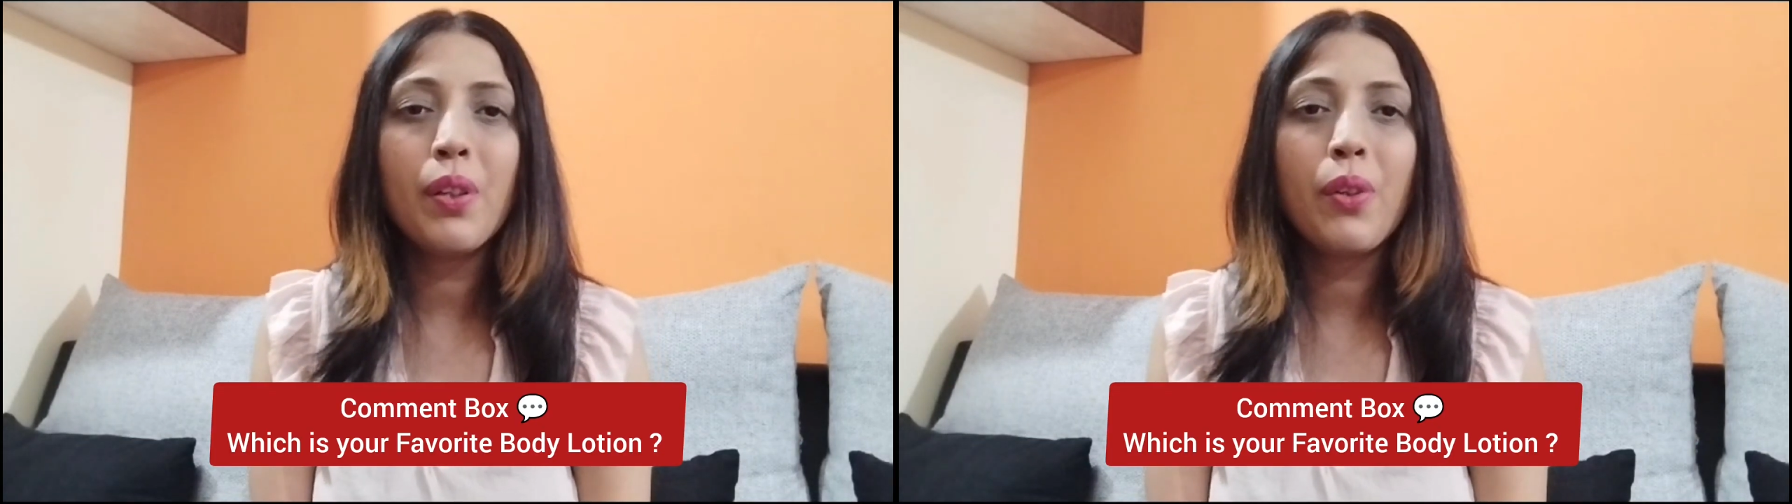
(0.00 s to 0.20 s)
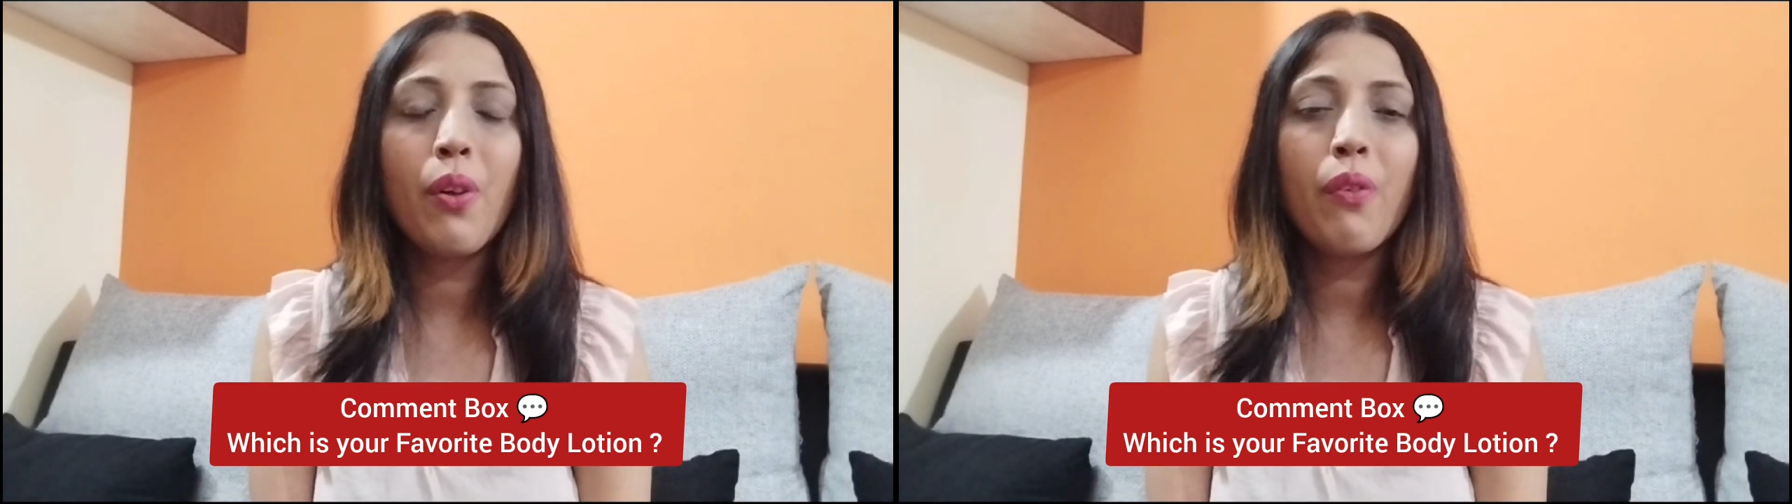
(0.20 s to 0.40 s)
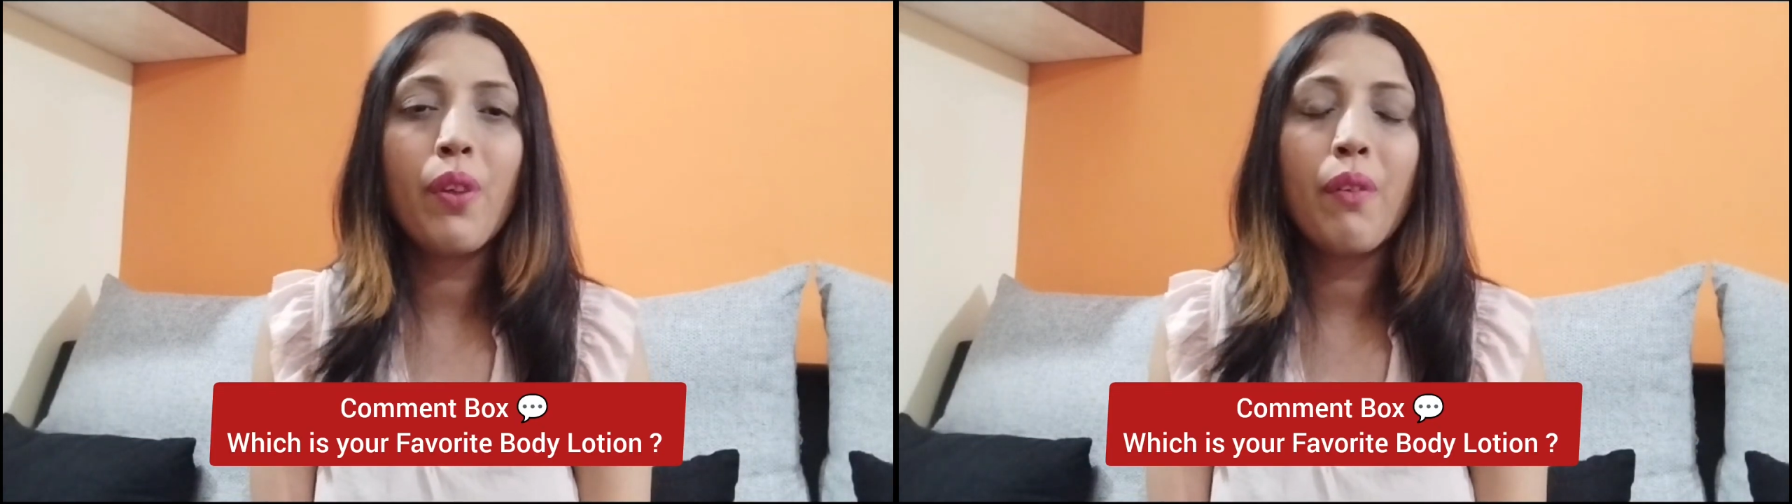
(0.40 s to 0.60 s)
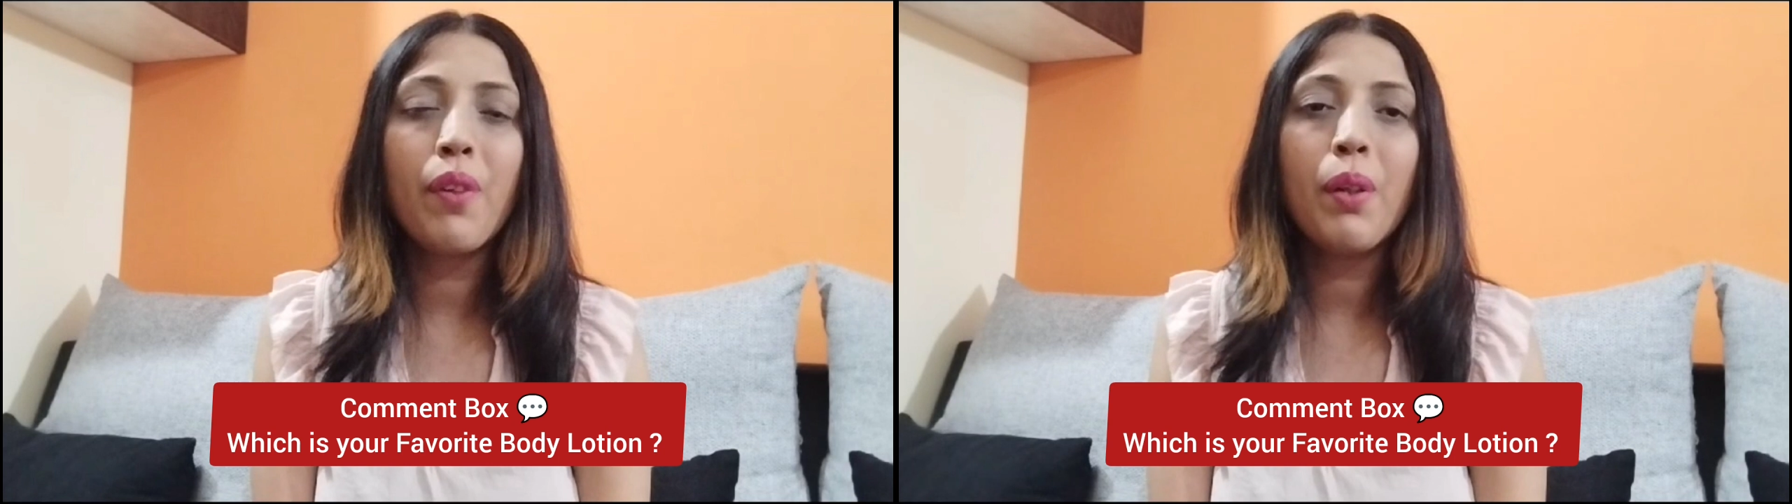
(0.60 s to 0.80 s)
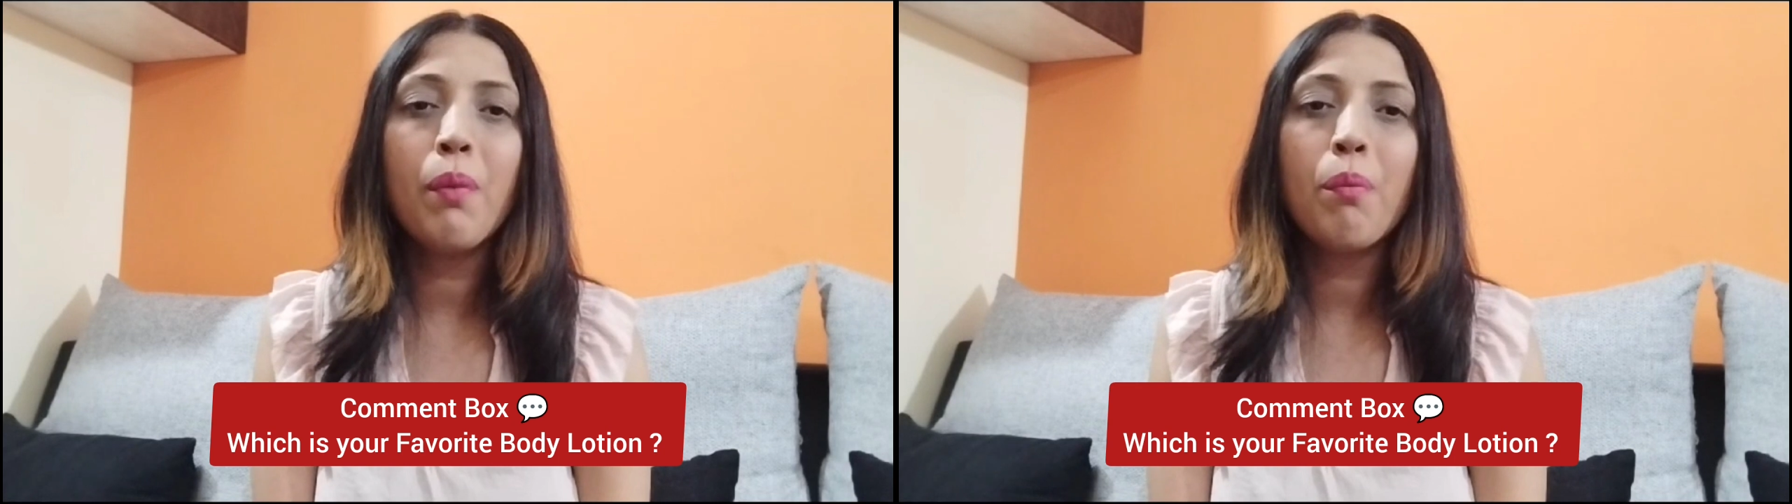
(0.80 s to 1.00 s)
your
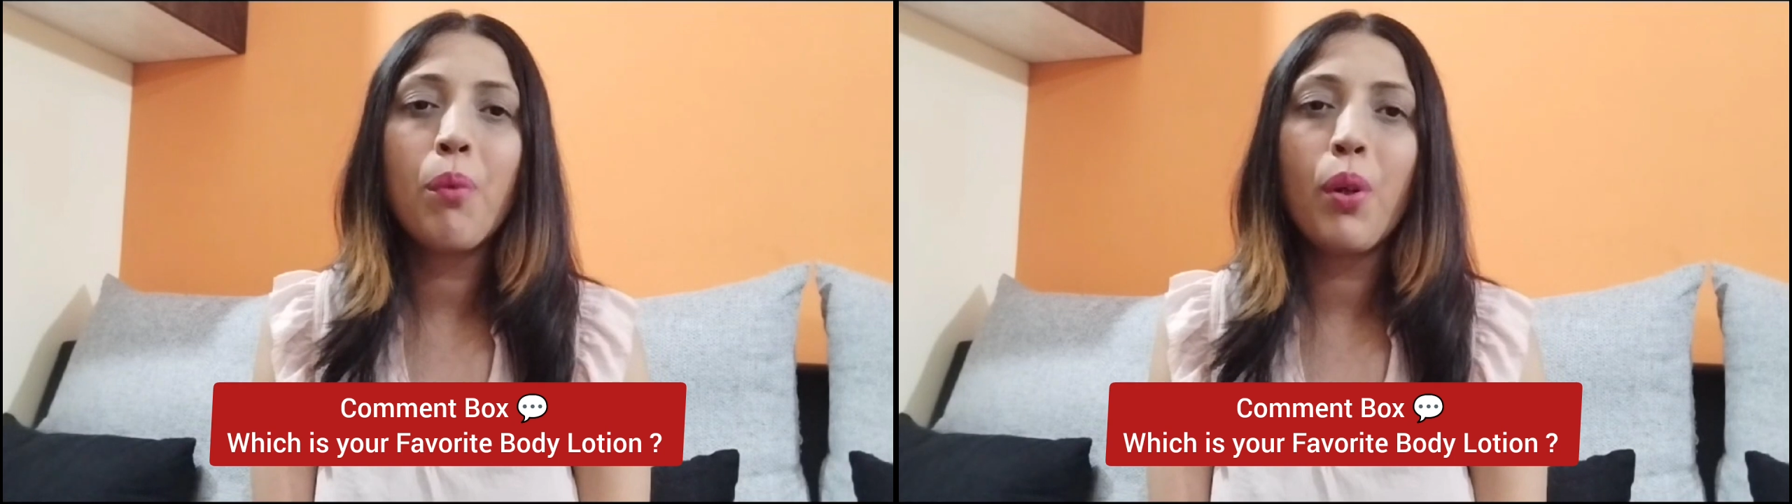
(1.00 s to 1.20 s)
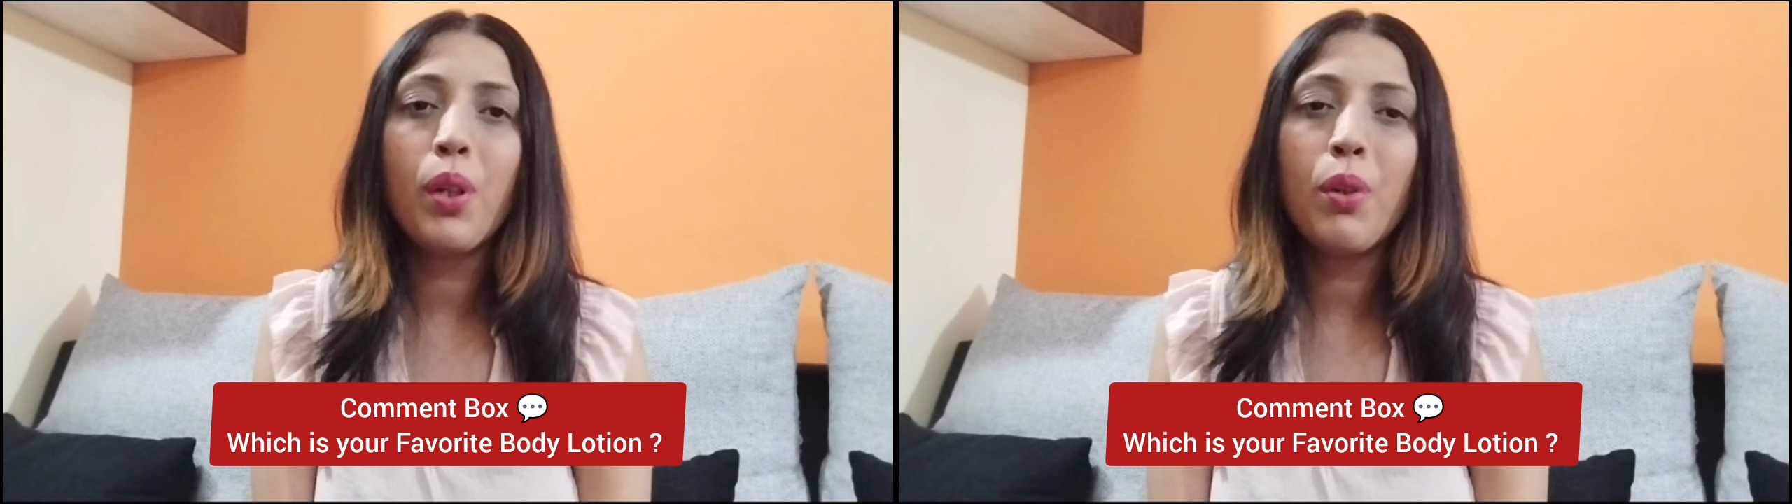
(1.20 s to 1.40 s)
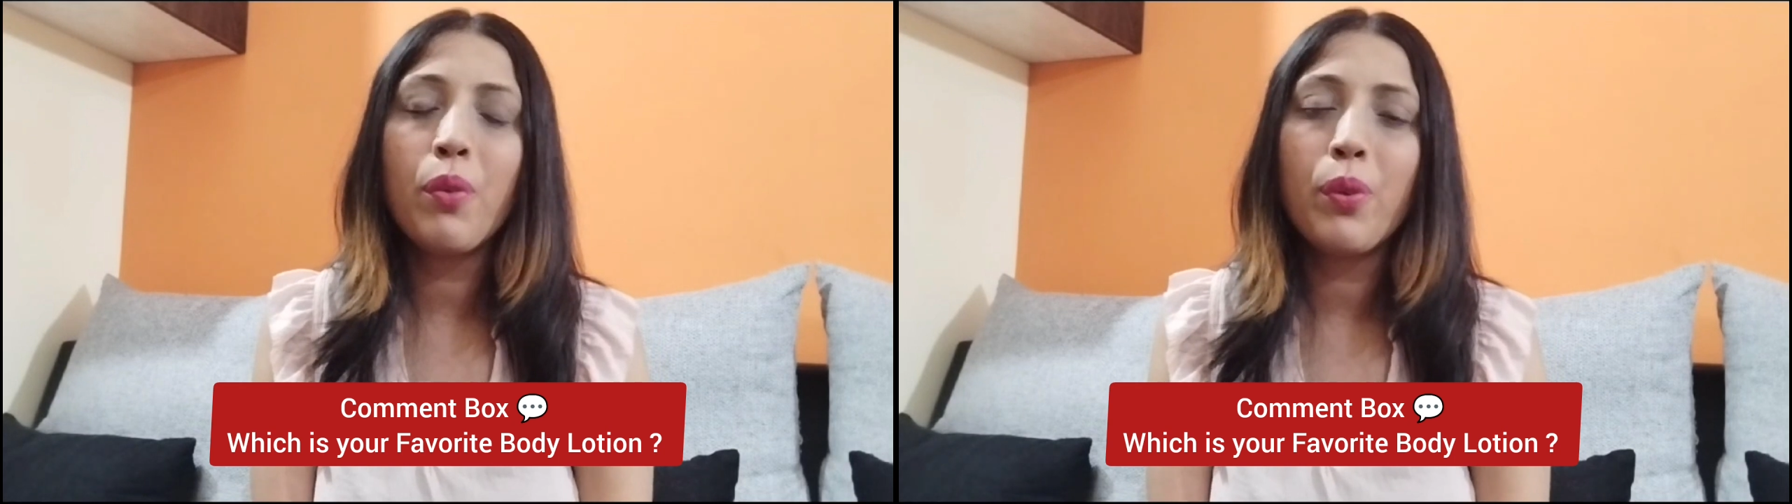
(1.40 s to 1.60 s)
favorite body lo